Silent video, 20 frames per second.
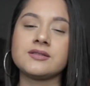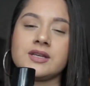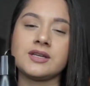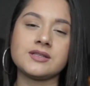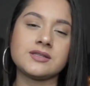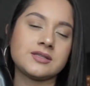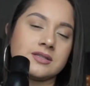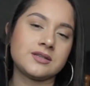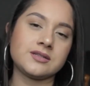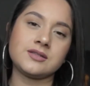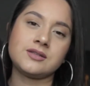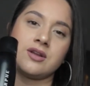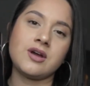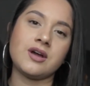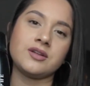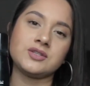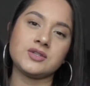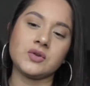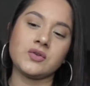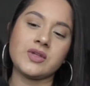This does
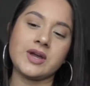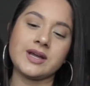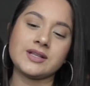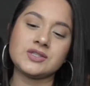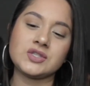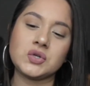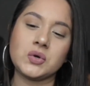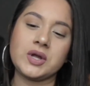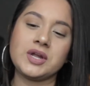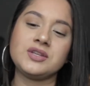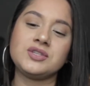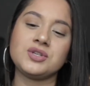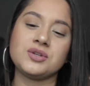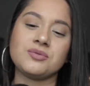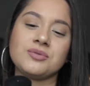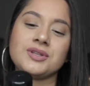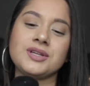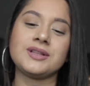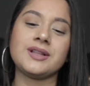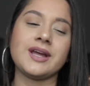not do that, so I do
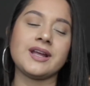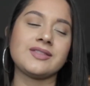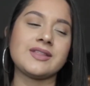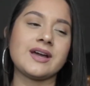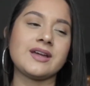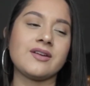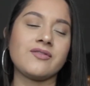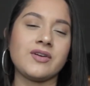really like that.